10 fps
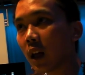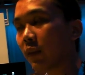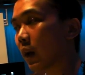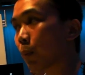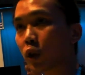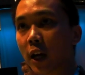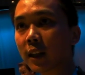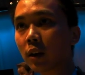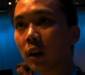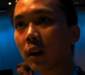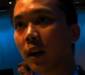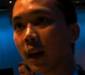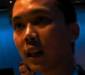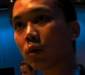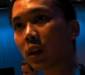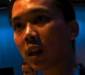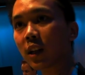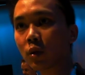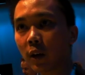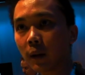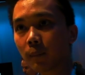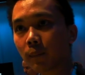even a projector, into a touchscreen.